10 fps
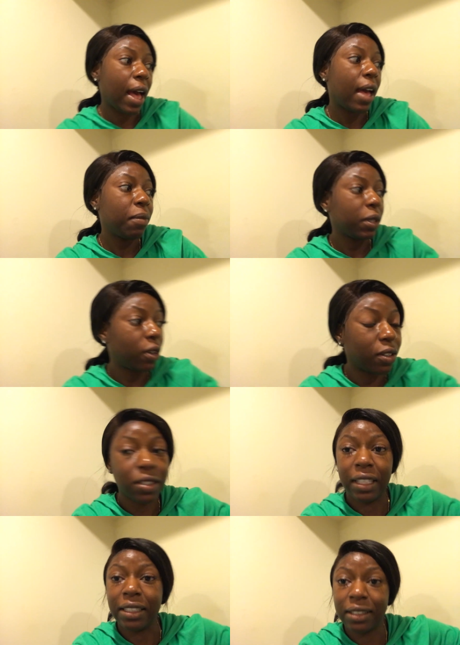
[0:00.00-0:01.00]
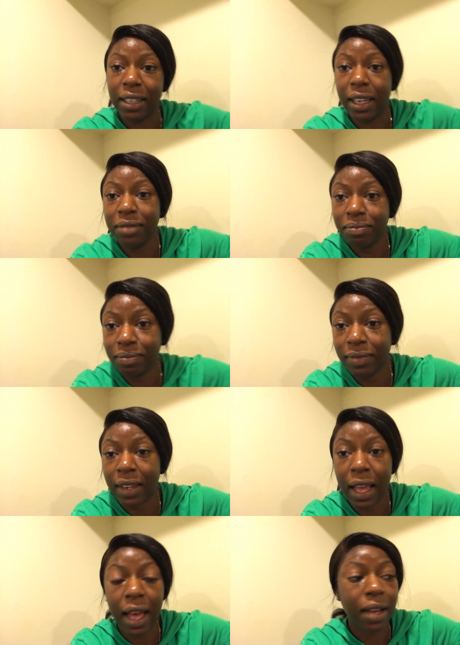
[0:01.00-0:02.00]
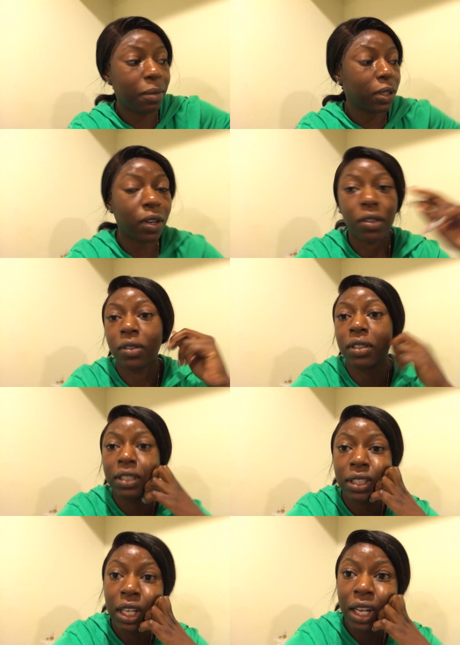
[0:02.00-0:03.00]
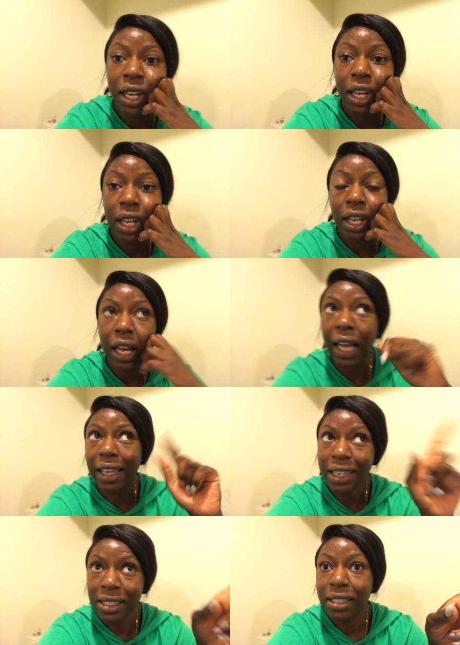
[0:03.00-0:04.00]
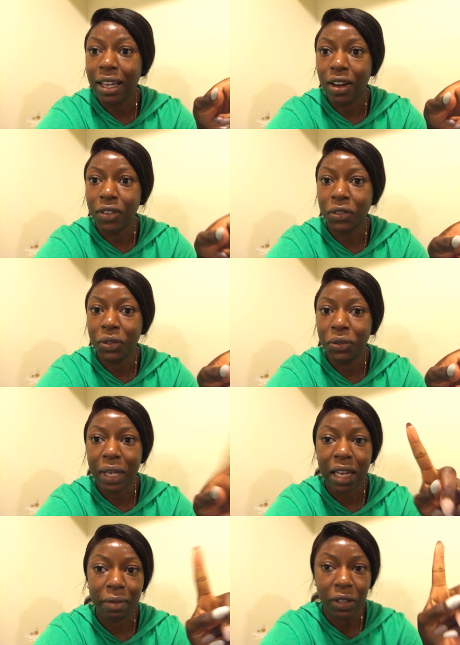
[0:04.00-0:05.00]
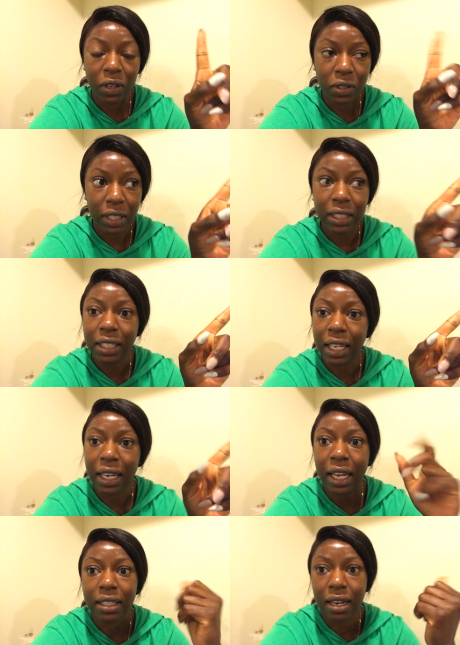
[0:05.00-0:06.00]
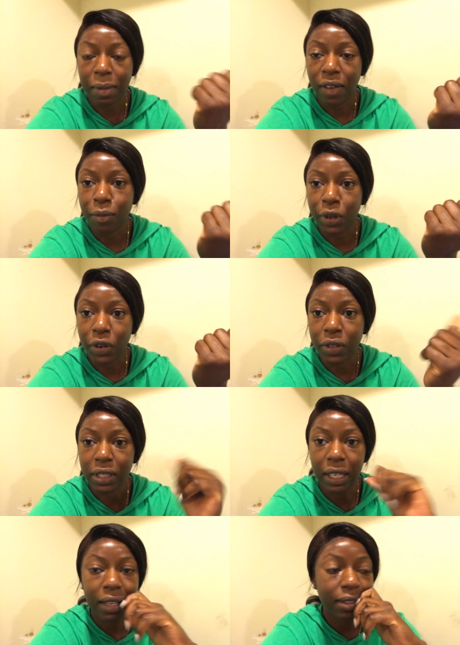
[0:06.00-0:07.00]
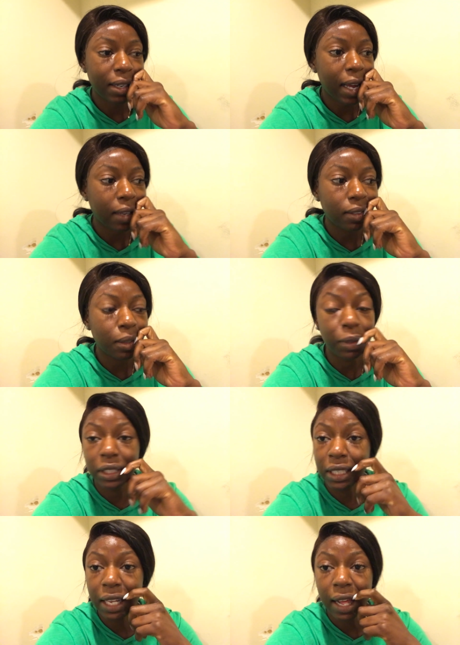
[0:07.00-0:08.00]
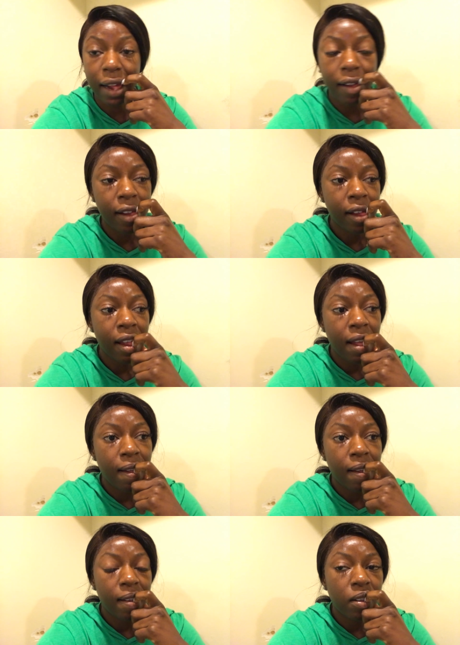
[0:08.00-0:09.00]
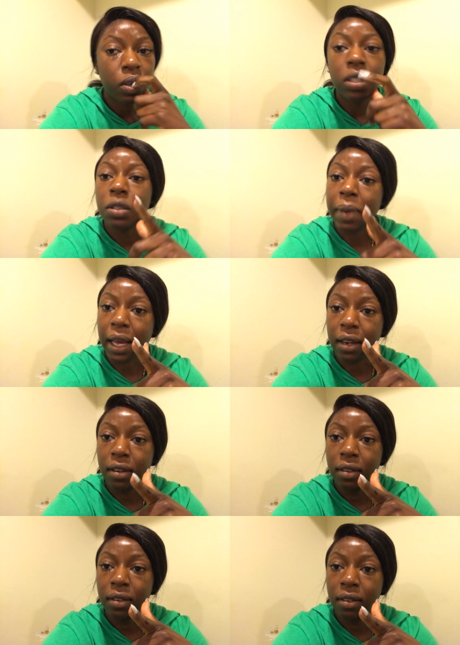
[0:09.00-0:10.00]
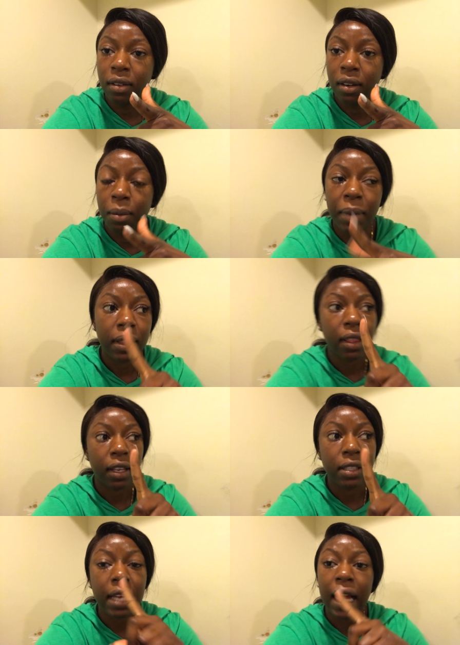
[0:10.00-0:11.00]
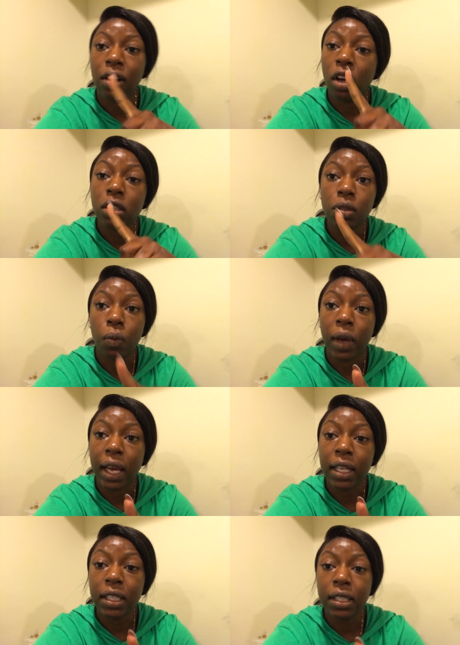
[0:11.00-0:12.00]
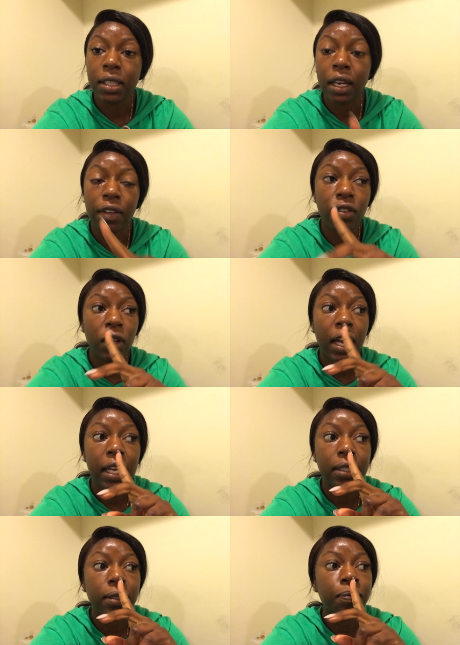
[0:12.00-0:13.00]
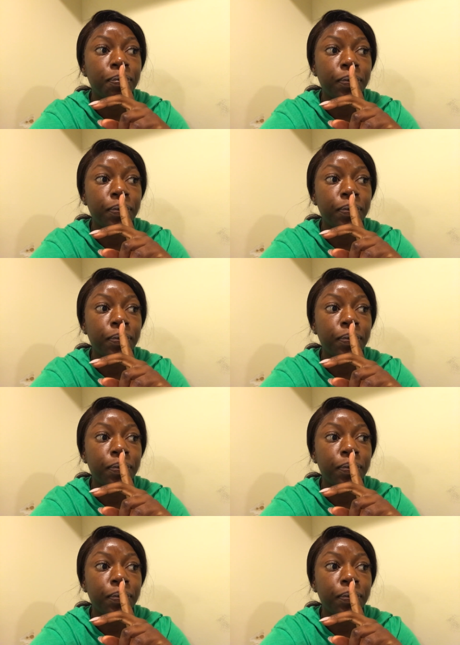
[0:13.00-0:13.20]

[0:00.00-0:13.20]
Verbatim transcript: I had McDonald's yesterday, I had McDonald's yesterday afternoon. I had McDonald's yesterday night, and I'm having McDonald's again tonight. I mean today, which is bad. But the thing is, I lost weight, and if you guys